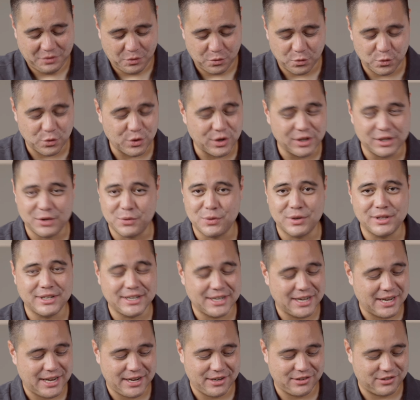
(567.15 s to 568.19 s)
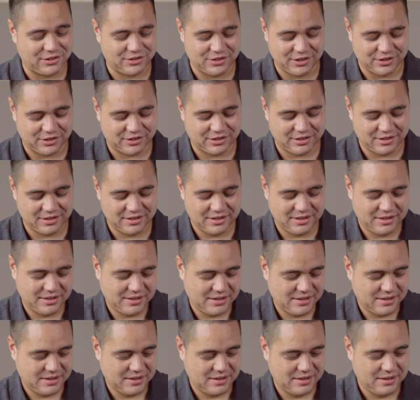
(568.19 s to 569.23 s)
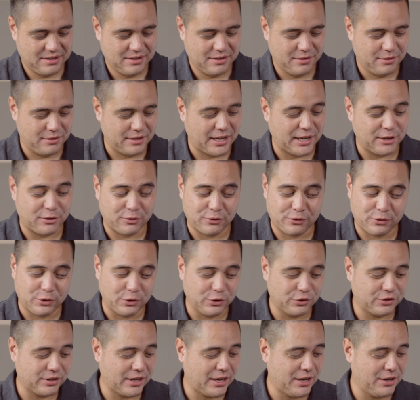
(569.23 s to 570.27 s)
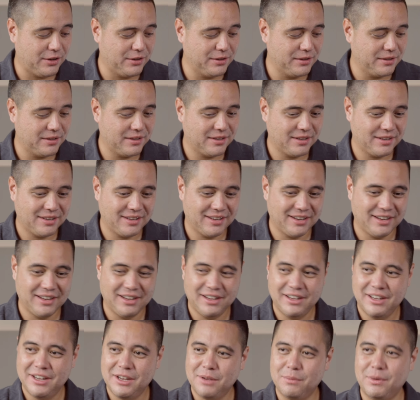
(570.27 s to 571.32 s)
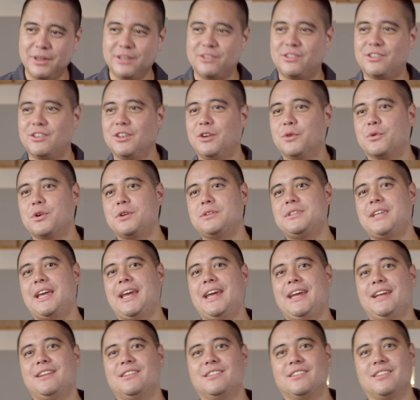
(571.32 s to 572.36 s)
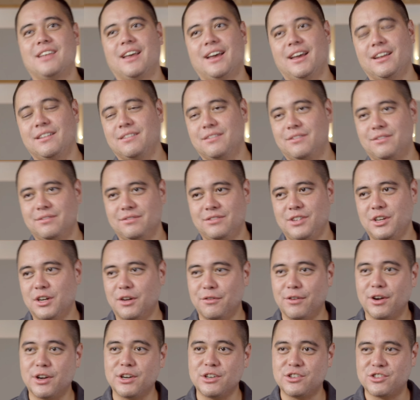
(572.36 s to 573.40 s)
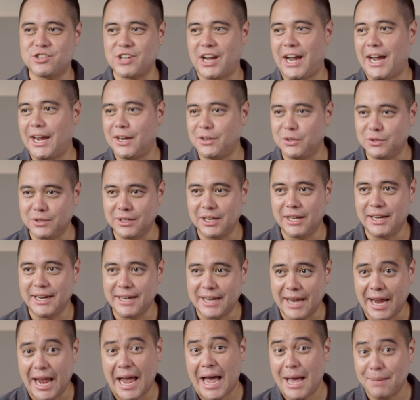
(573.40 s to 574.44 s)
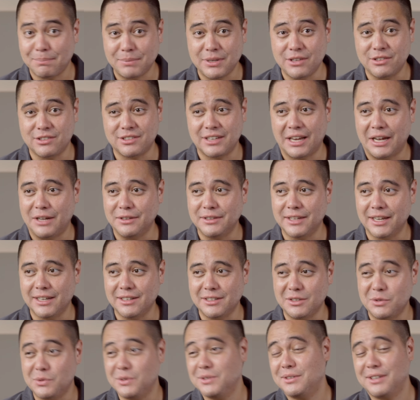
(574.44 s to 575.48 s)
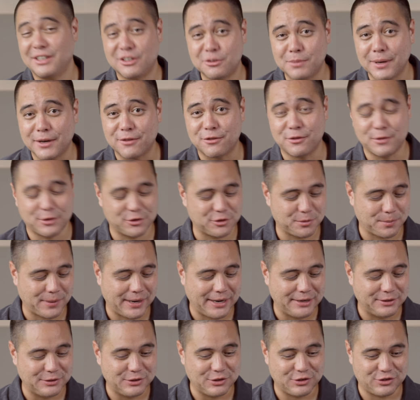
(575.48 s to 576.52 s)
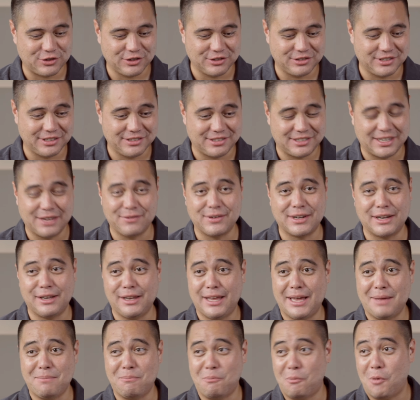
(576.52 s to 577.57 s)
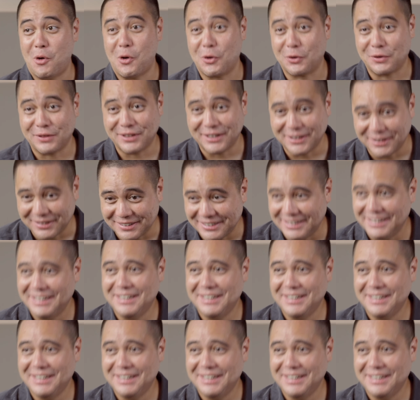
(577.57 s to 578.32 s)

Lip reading: really, really nice, just nice full sound, but it still retains that, you know, very childlike, happy sound that you would expect from a soprano. It's just, it's giving a lot more than